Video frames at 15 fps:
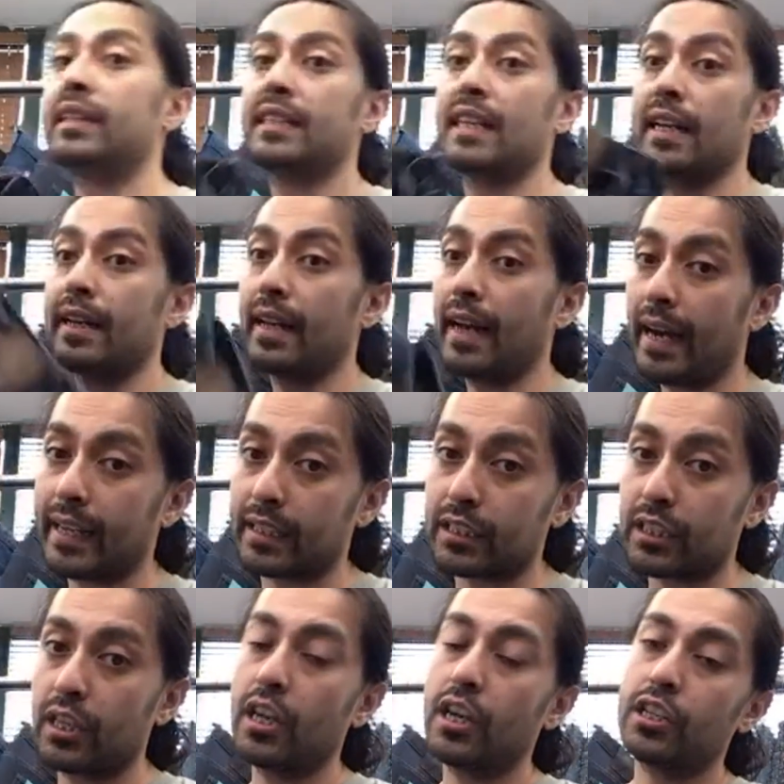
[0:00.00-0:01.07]
tonight
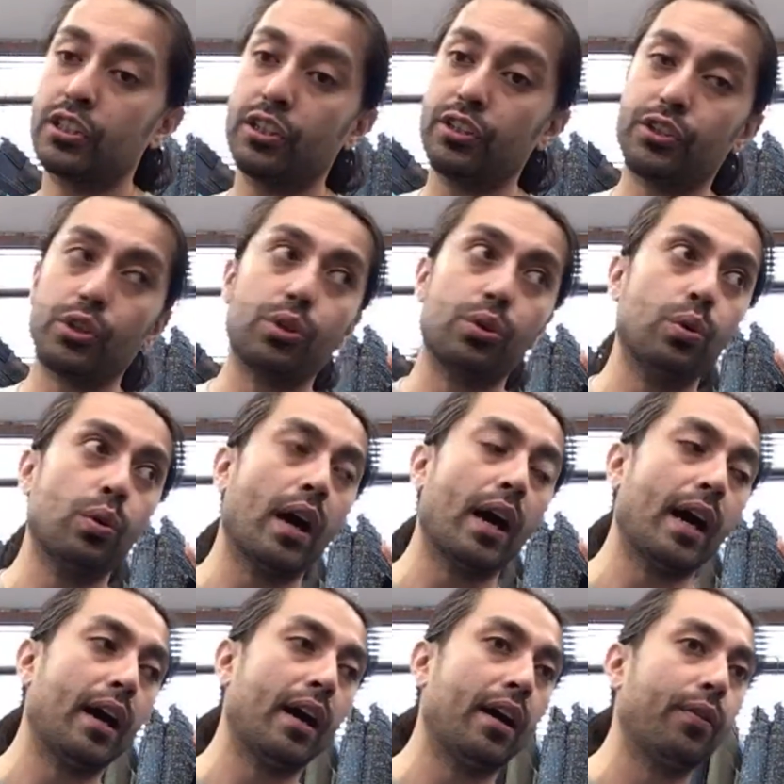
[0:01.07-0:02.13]
to do
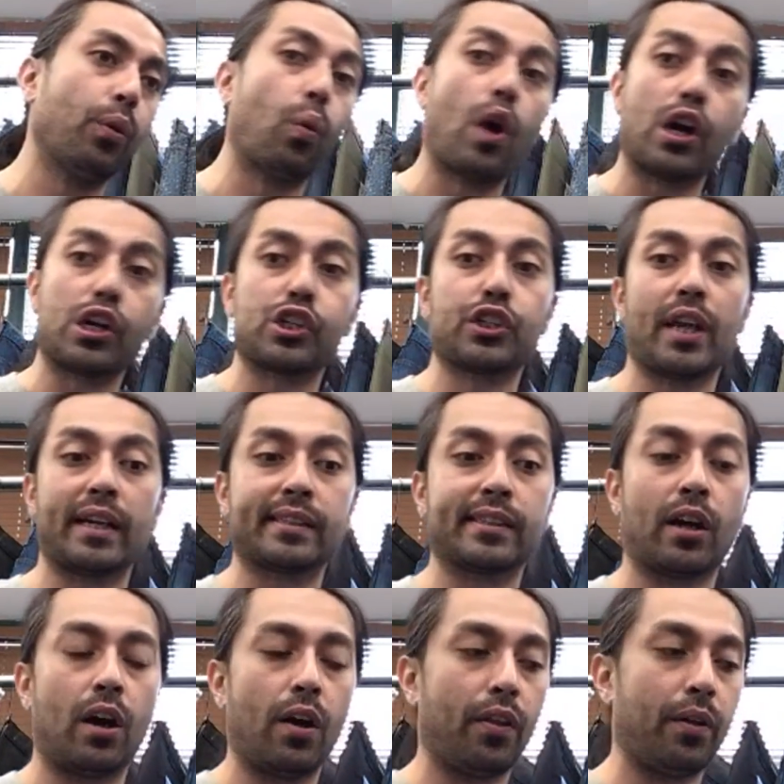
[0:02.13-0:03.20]
uh, the wash test
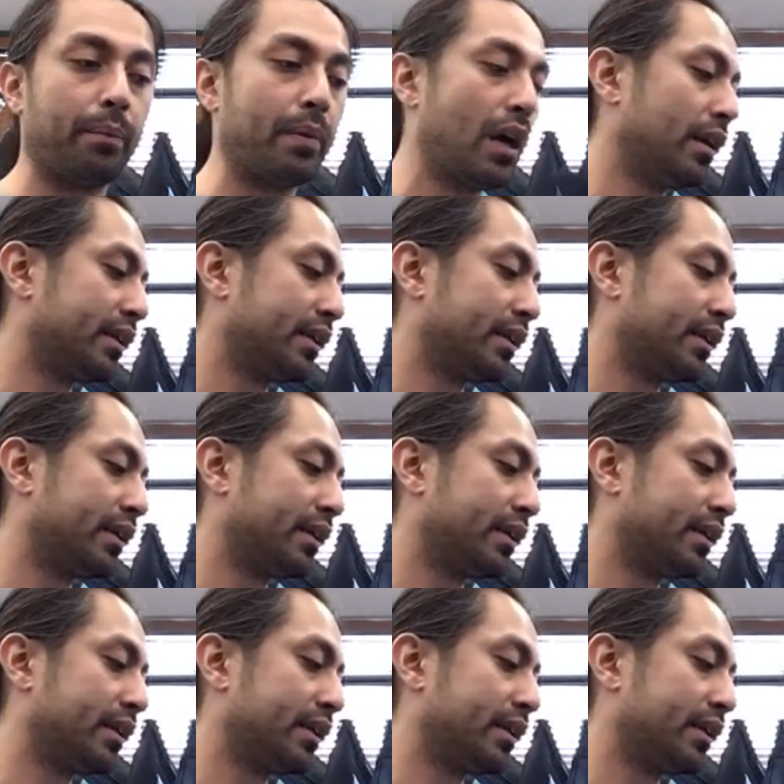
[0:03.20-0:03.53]
on them.